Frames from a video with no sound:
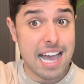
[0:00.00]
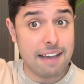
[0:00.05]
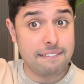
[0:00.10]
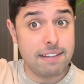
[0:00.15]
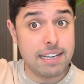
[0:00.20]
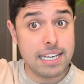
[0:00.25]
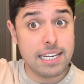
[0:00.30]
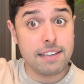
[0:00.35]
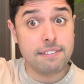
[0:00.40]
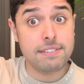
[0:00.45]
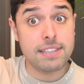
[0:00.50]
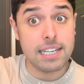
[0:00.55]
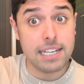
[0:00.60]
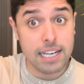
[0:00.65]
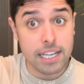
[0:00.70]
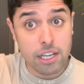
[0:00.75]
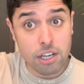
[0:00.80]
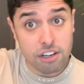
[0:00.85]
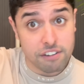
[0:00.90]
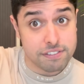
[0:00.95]
I will leave the
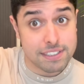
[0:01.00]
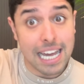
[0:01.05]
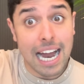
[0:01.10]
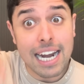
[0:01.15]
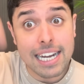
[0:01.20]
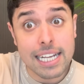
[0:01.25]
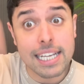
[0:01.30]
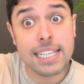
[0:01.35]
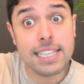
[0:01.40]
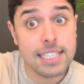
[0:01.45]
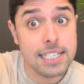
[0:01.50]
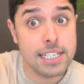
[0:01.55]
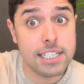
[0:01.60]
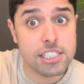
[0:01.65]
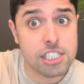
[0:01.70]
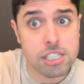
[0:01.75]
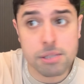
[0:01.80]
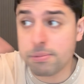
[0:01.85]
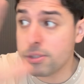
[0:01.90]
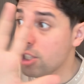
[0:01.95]
link of that in the
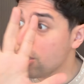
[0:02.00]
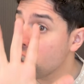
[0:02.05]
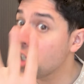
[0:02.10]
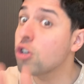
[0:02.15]
description.